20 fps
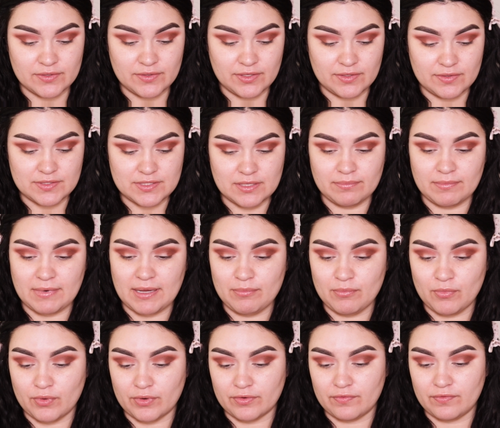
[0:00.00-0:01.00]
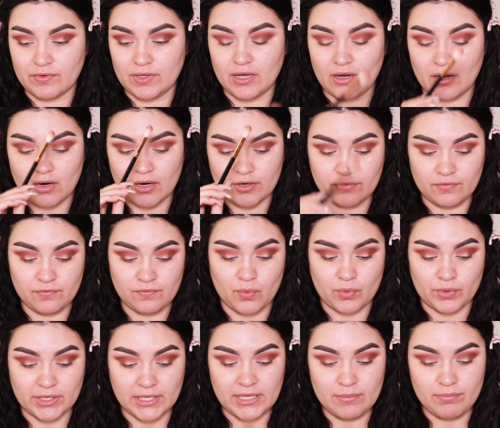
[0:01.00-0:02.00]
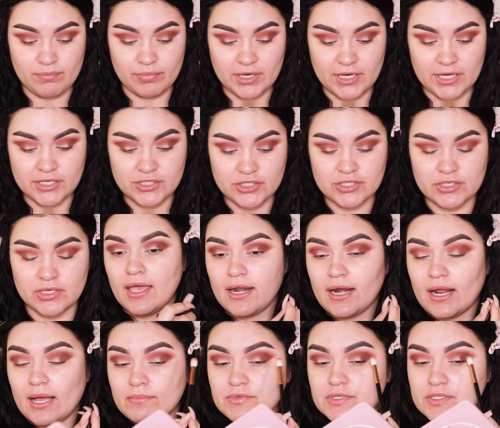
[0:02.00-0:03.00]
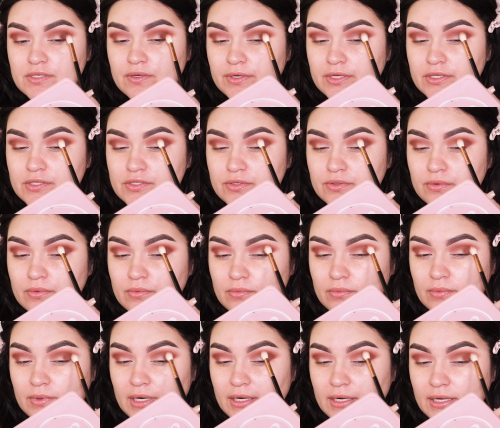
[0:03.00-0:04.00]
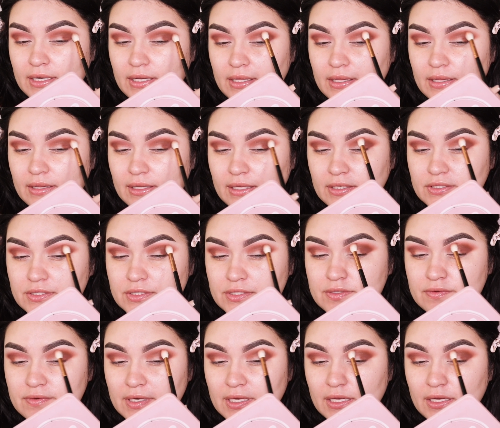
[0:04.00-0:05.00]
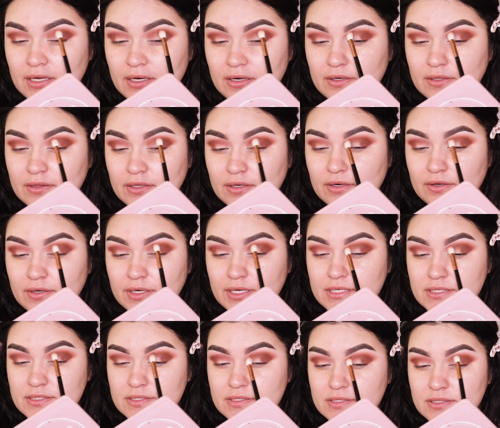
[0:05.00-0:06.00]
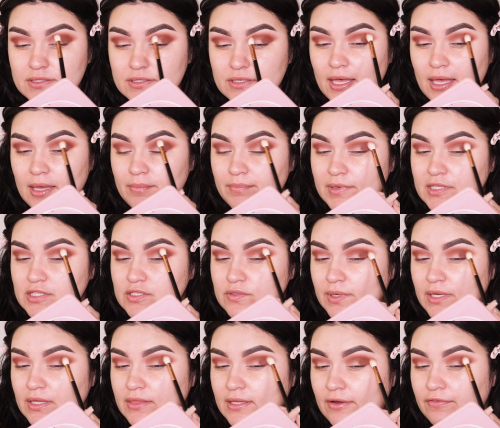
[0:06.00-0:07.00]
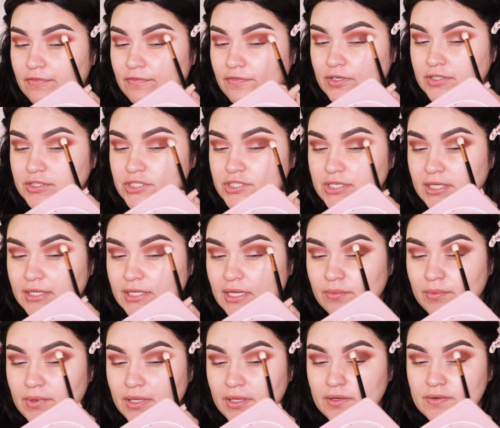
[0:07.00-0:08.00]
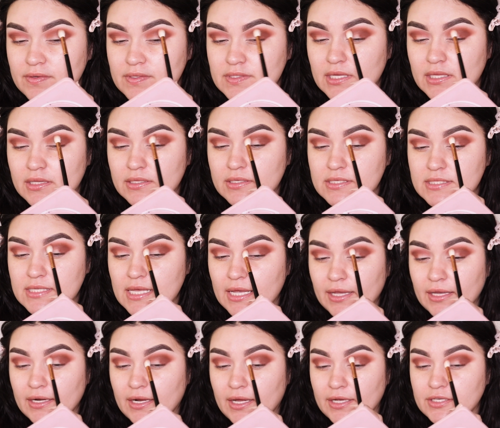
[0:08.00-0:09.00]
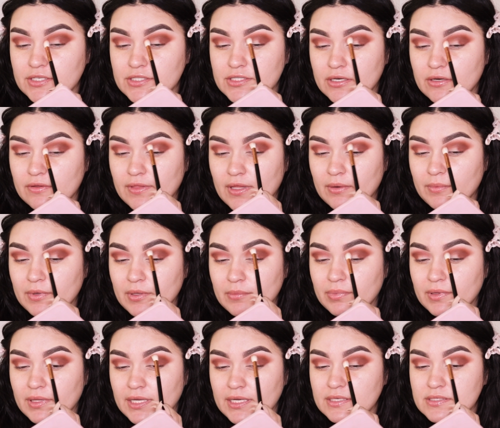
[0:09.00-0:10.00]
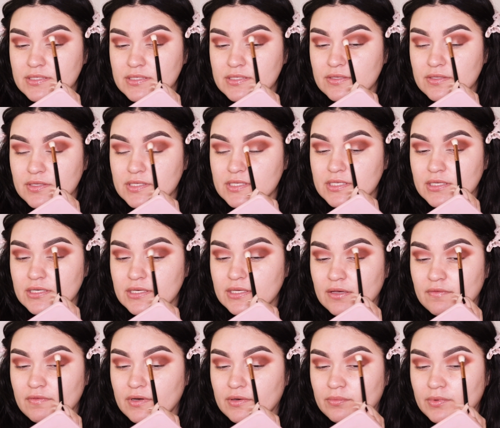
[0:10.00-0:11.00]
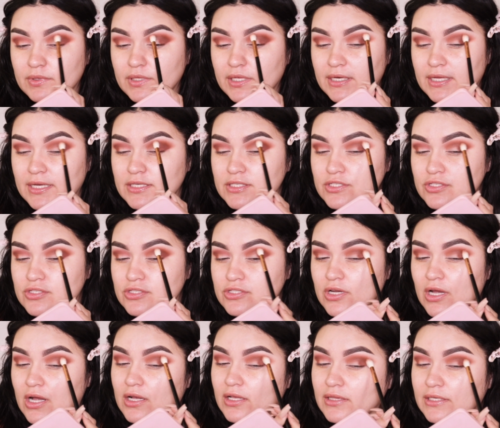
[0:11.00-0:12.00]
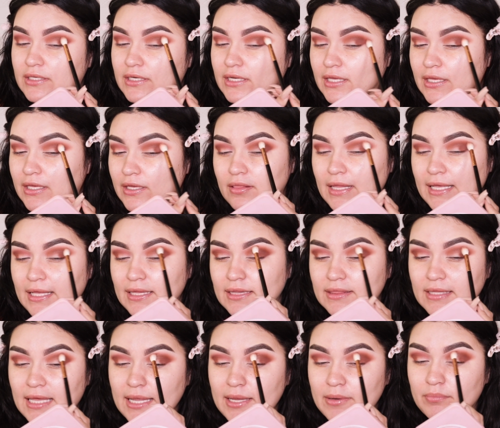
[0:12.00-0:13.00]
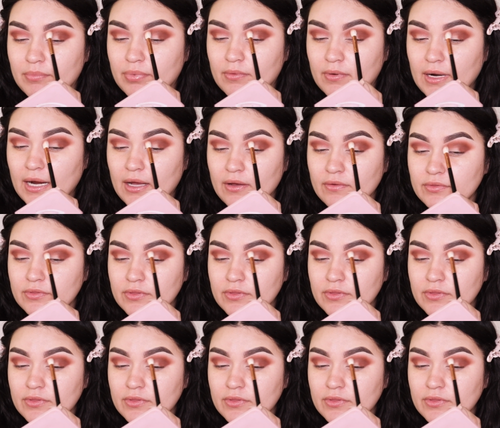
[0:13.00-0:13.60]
using my Morphe R40 brush, and I'm just going to run it like just right here in the crease, in between that first shade that we used and the second eyeshadow that we placed. So this is gonna give it a really nice chocolatey, like light brown